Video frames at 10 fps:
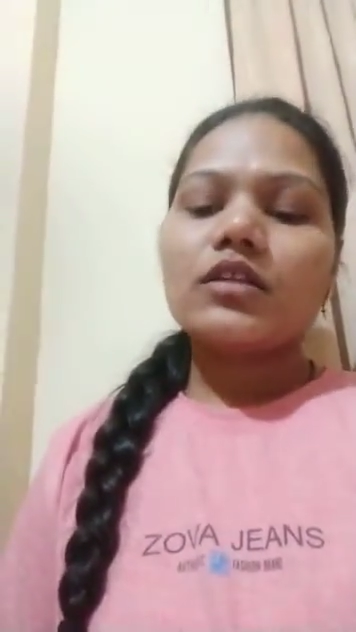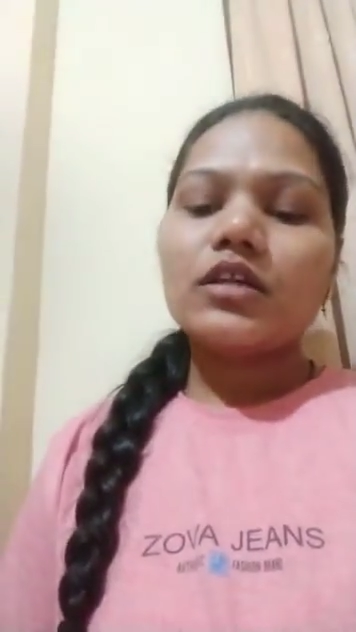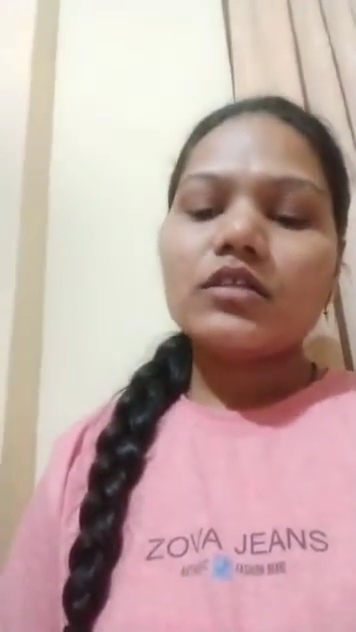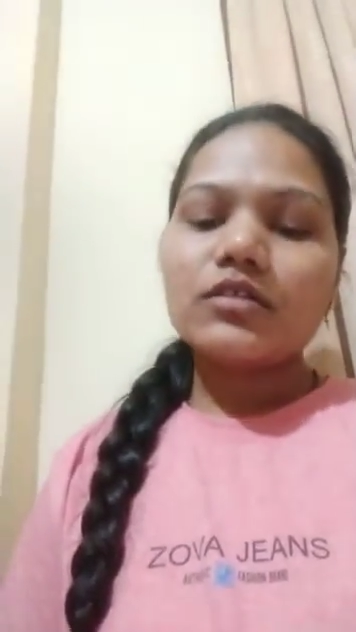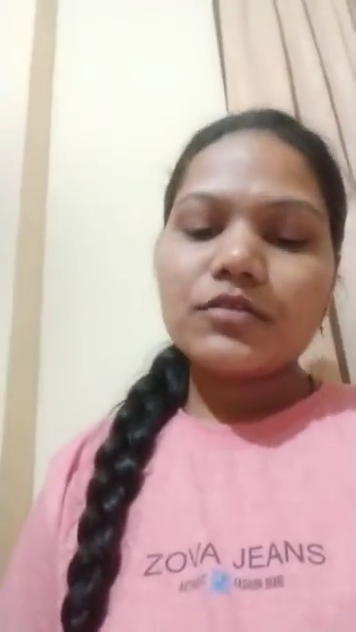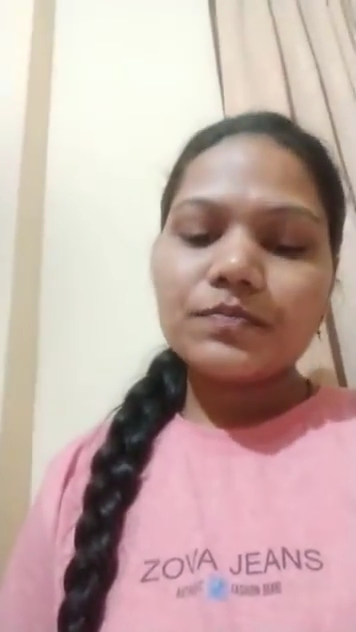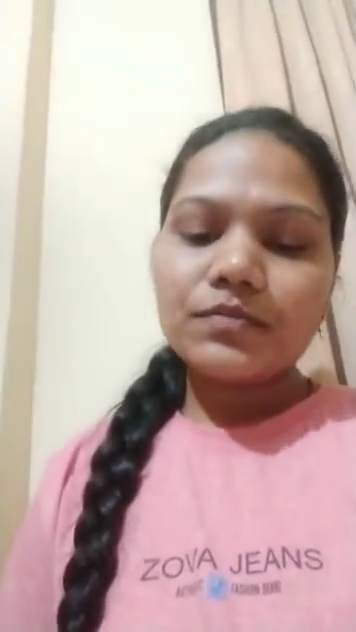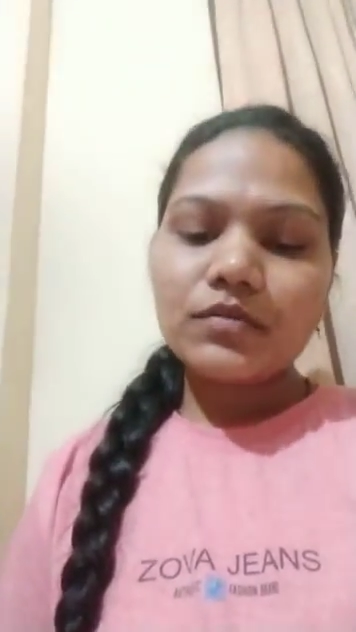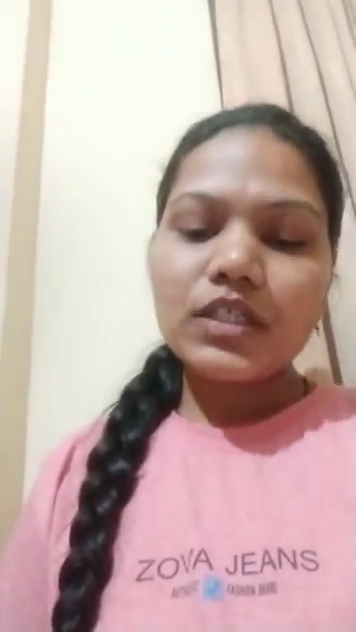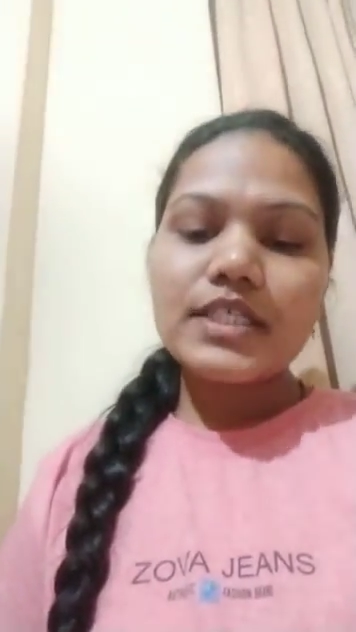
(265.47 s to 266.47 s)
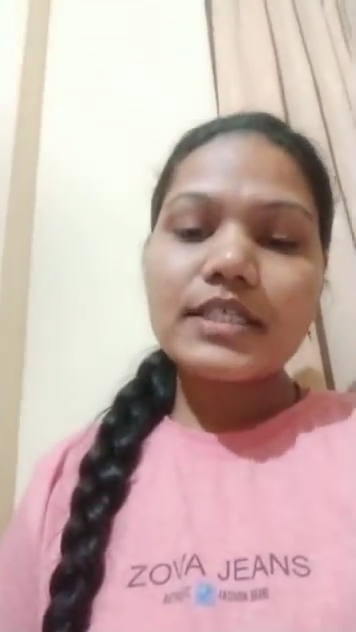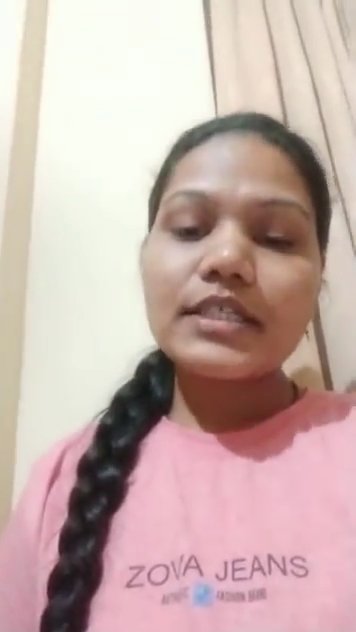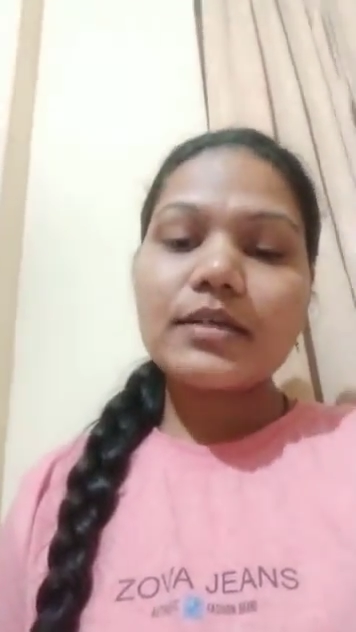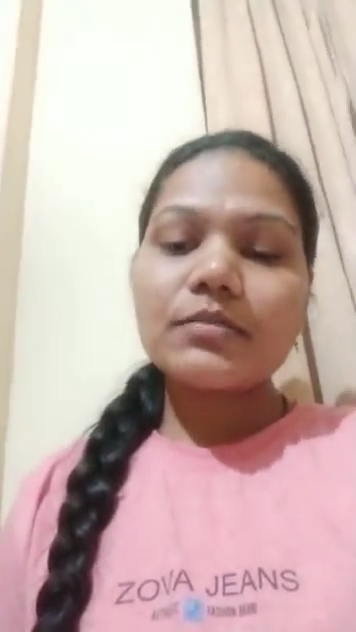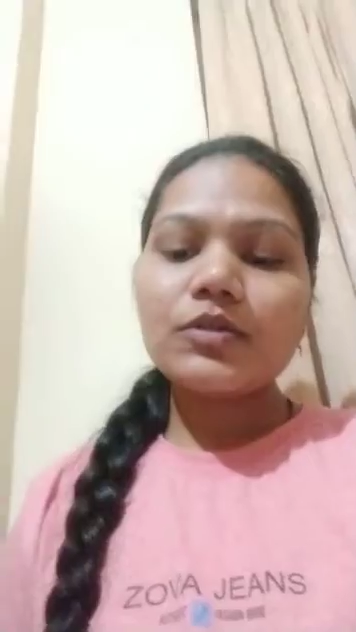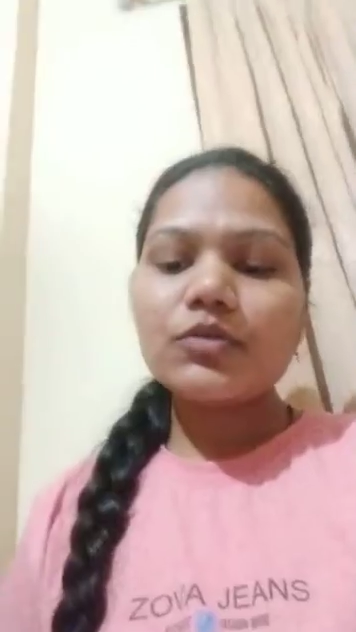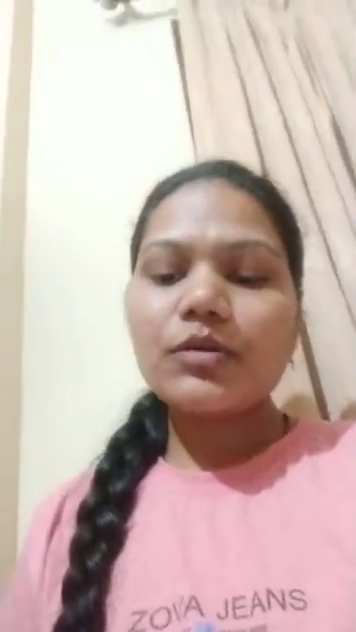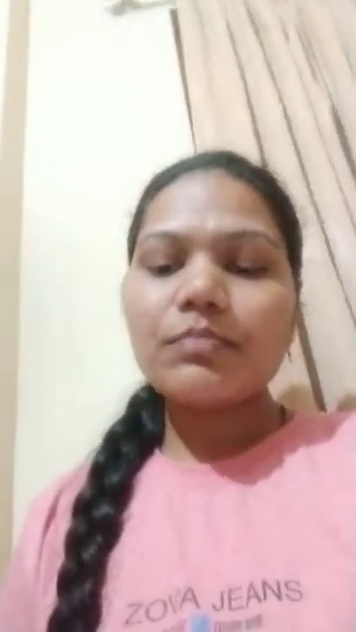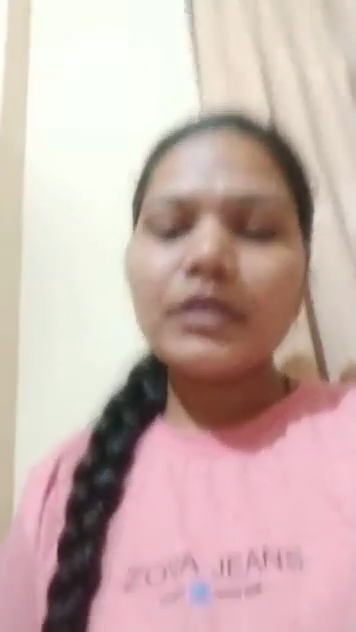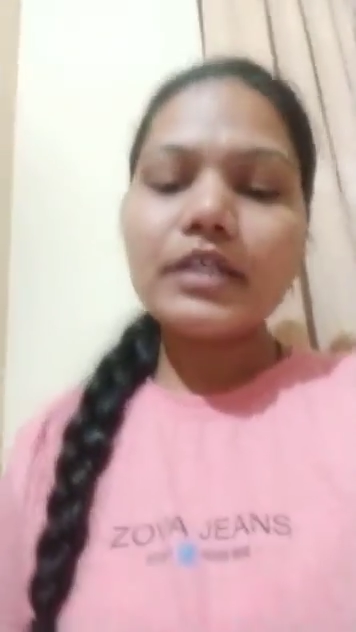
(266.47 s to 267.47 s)
Then the CDM
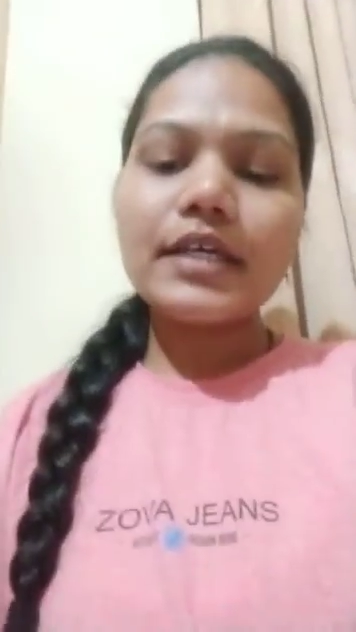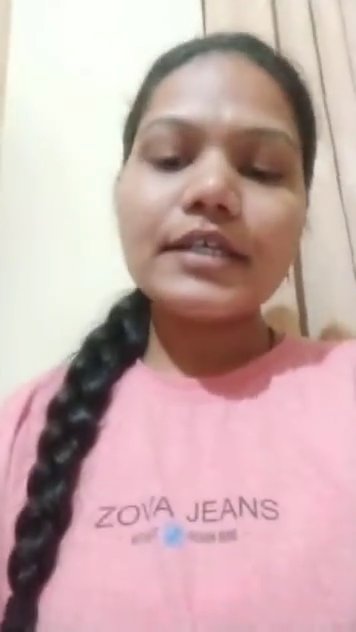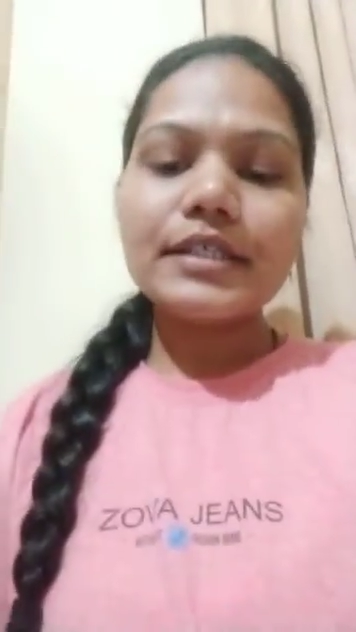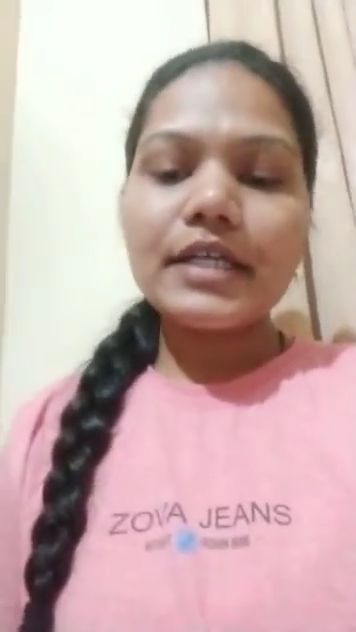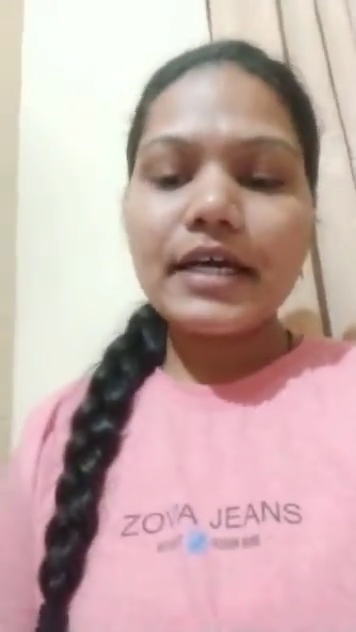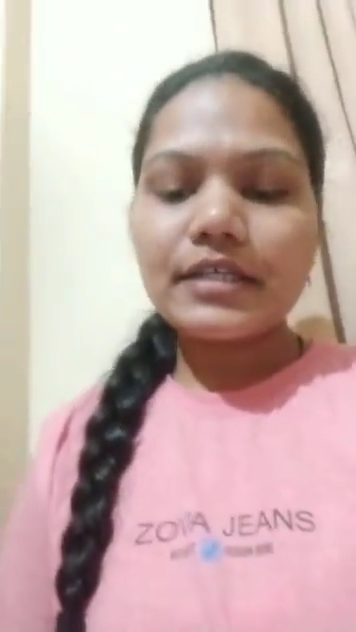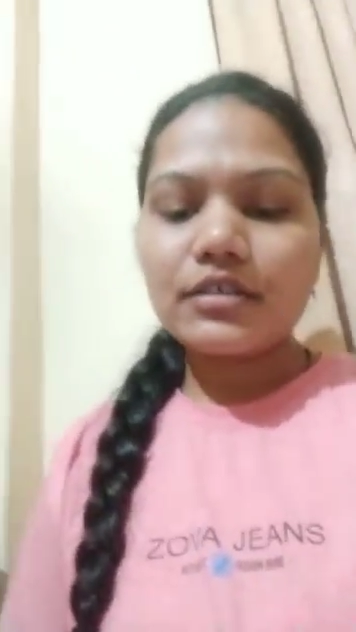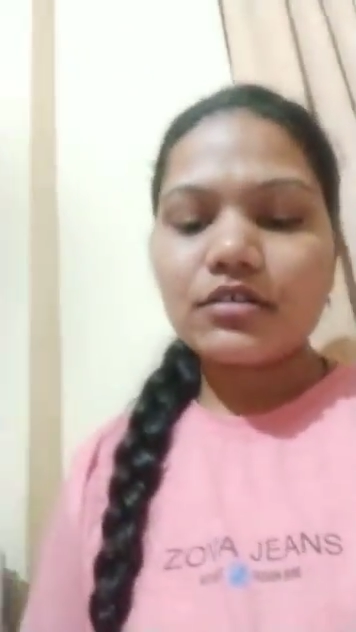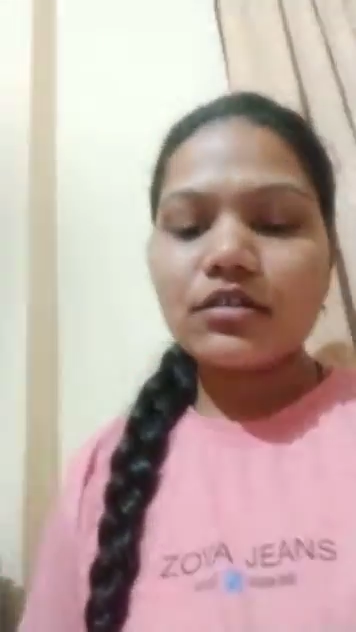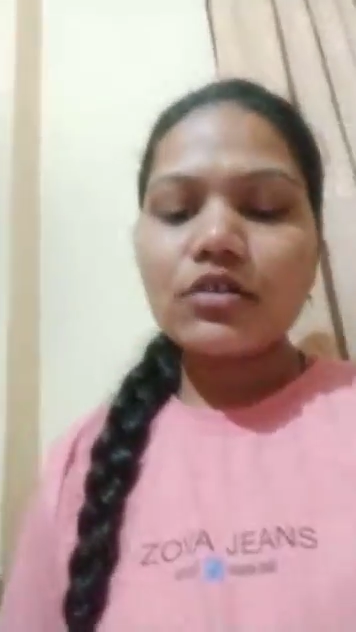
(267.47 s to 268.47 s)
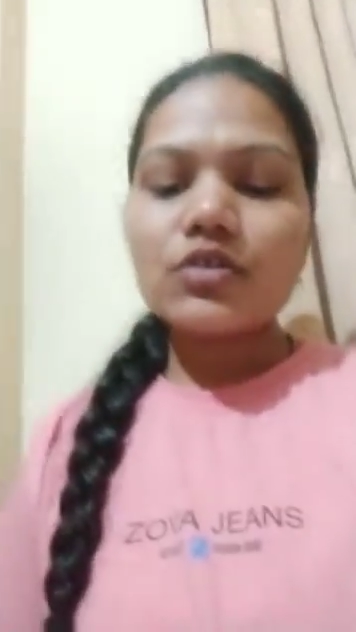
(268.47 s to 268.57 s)
development and tracking.